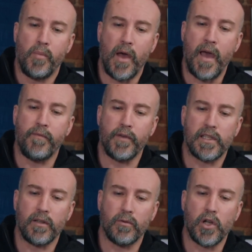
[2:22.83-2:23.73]
but every
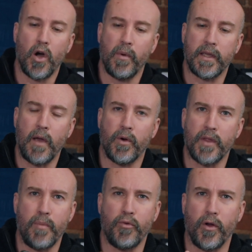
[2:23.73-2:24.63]
single time I get one
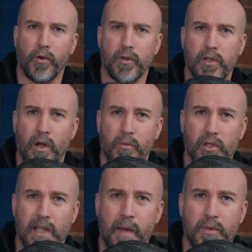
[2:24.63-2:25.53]
of their products, I'm
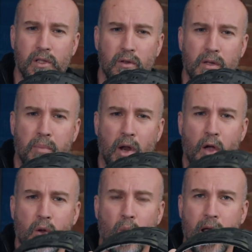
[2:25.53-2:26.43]
just absolutely
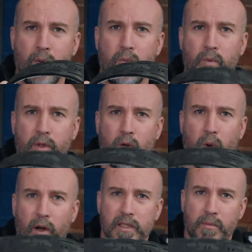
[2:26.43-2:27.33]
blown away with the
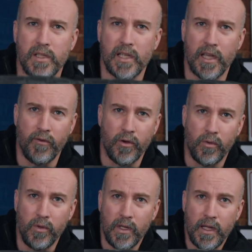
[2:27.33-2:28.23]
quality of
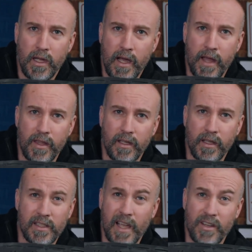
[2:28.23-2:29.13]
material and
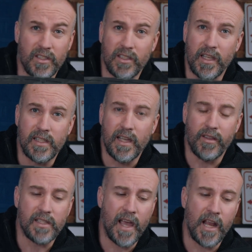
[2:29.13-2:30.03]
the attention to detail.
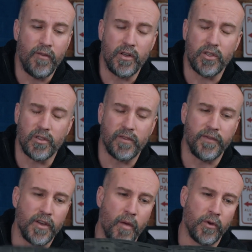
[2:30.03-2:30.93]
The tailoring is just
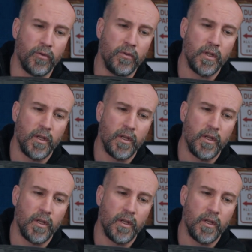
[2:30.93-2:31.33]
phenomenal.